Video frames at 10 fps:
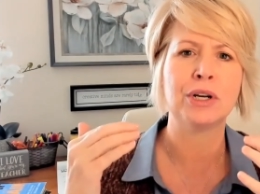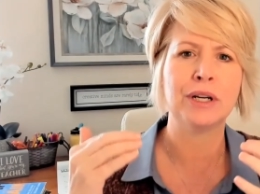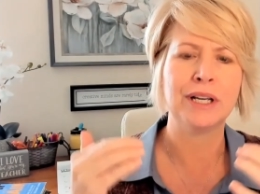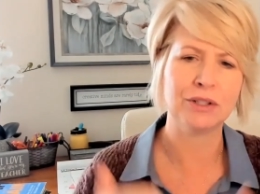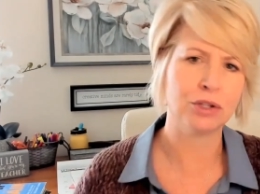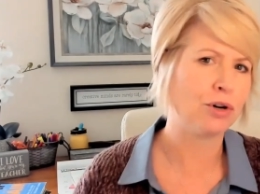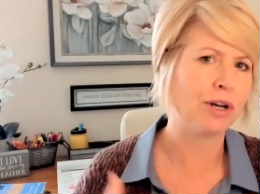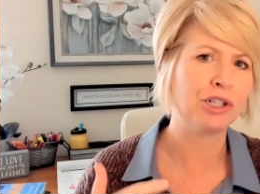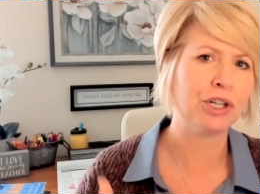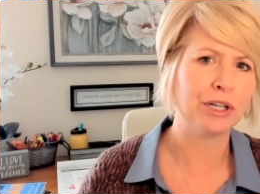
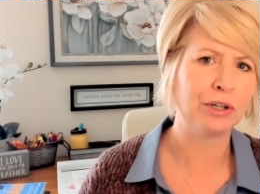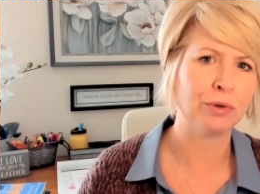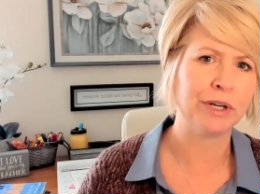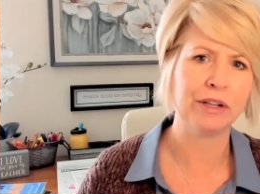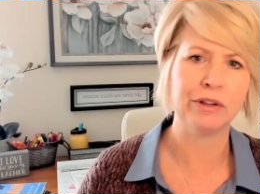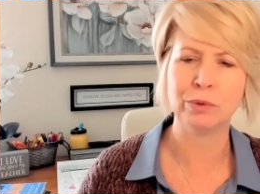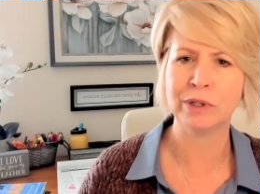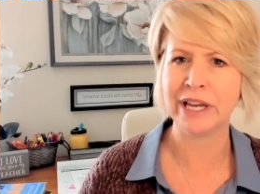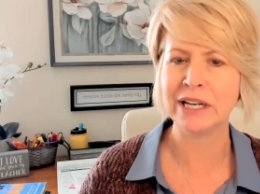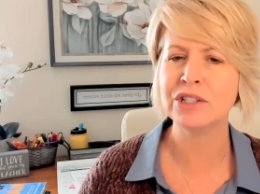instruction and curricula
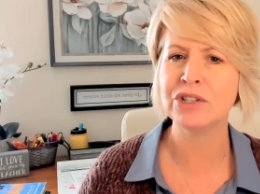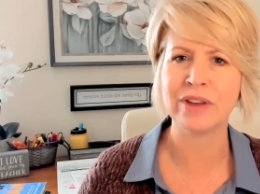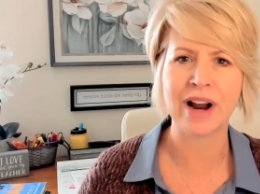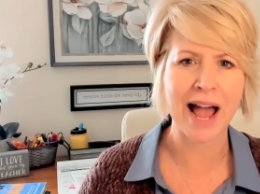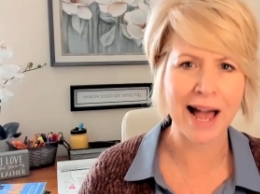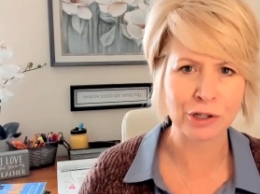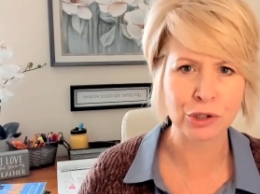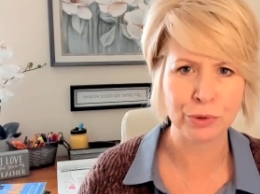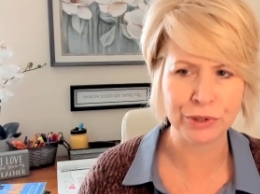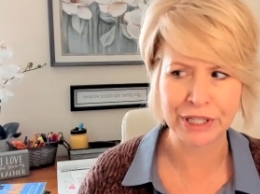related to their
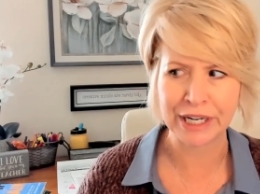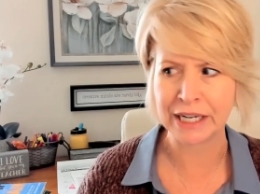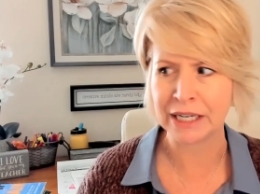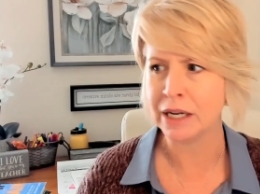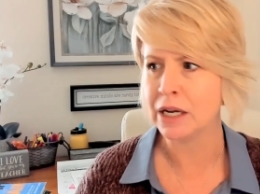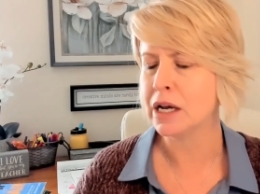actual need